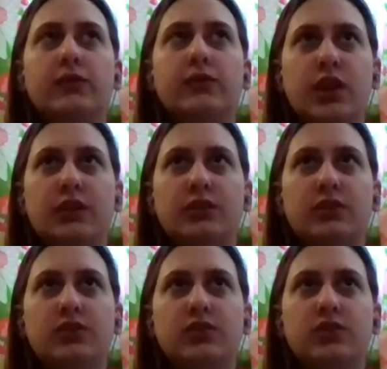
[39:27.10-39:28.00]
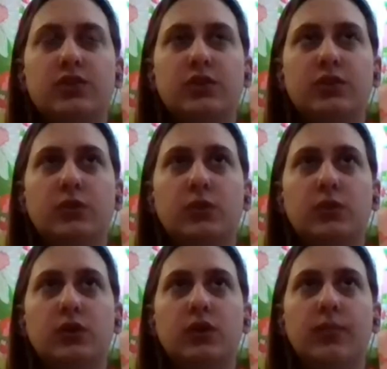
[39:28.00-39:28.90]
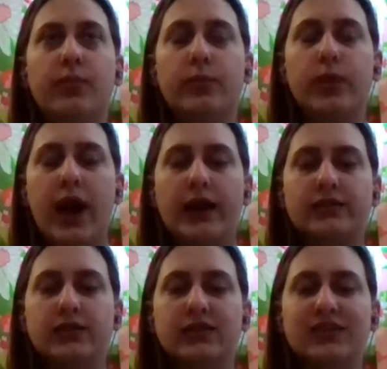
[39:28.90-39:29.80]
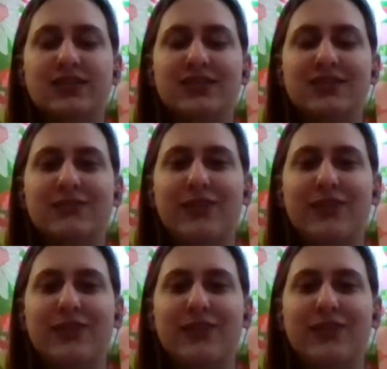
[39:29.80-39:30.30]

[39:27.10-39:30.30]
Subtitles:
you a chance to practice